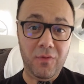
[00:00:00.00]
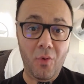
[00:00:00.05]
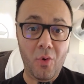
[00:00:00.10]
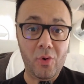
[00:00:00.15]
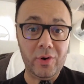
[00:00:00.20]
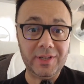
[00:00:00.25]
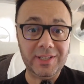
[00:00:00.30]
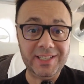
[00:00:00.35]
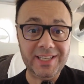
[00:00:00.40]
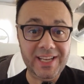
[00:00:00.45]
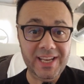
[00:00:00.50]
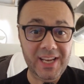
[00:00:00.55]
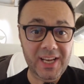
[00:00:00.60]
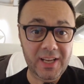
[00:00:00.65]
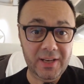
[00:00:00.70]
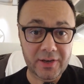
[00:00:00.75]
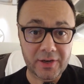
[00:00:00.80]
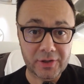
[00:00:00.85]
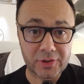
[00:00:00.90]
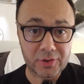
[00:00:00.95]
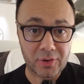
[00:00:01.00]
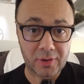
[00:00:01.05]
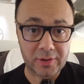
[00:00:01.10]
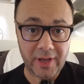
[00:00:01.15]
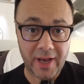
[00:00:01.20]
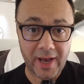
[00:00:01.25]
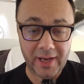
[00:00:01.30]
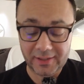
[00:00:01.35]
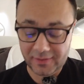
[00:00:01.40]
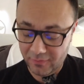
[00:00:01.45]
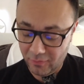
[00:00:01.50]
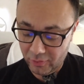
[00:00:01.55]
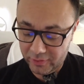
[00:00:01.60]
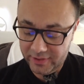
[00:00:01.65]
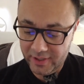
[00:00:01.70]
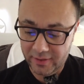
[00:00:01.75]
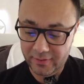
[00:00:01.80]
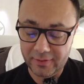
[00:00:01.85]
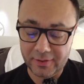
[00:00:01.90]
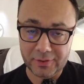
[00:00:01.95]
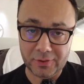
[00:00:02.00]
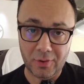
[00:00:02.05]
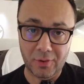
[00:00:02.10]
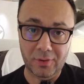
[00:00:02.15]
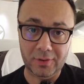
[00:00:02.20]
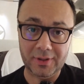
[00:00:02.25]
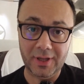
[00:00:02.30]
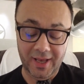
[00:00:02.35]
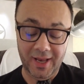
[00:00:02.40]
14 years old, guys. 14 years old.